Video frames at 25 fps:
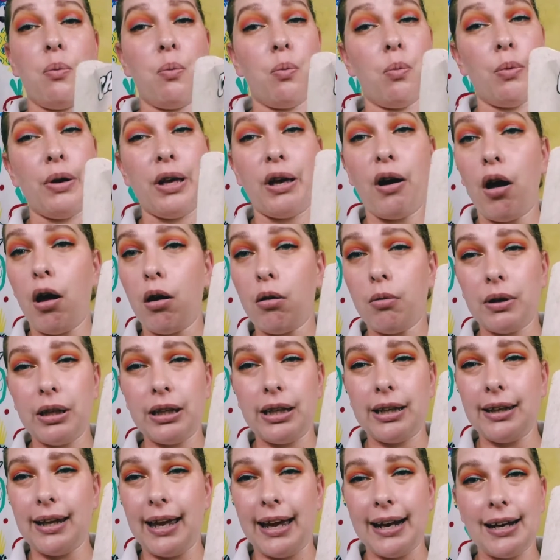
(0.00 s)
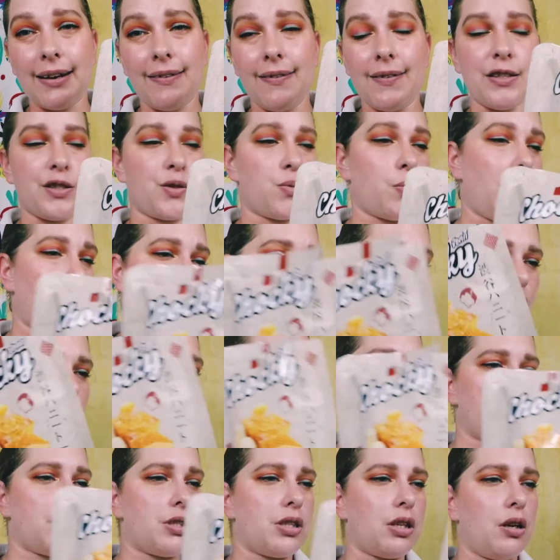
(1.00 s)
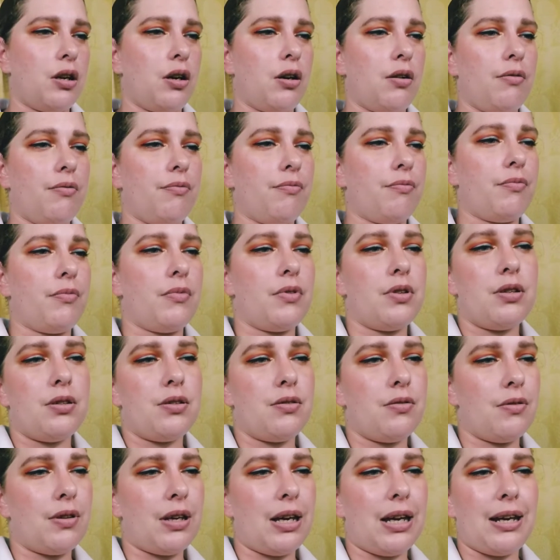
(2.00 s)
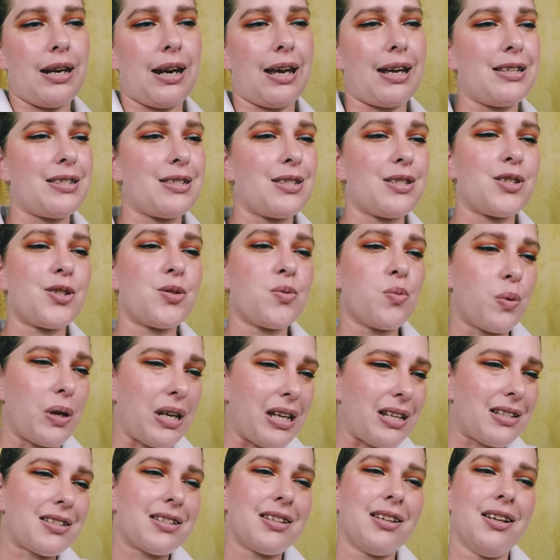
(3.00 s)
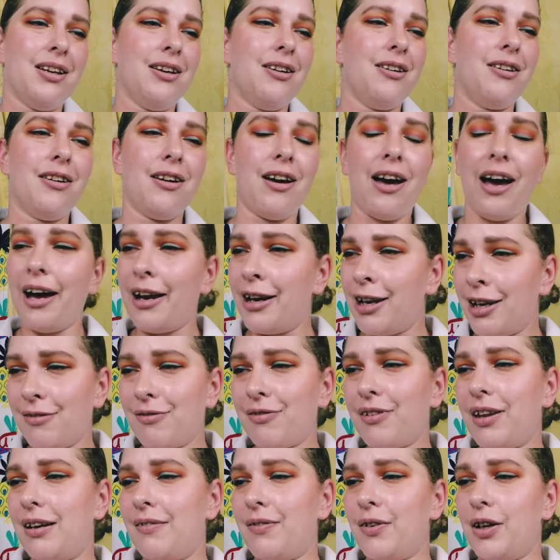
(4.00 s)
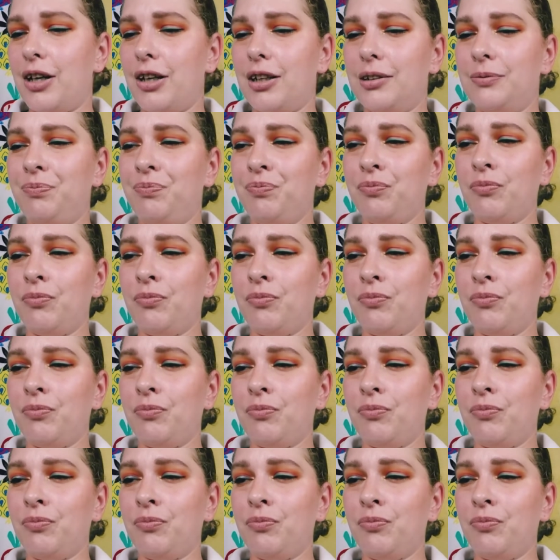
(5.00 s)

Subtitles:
We all really like these wafers. They're nice, sweet honey flavor.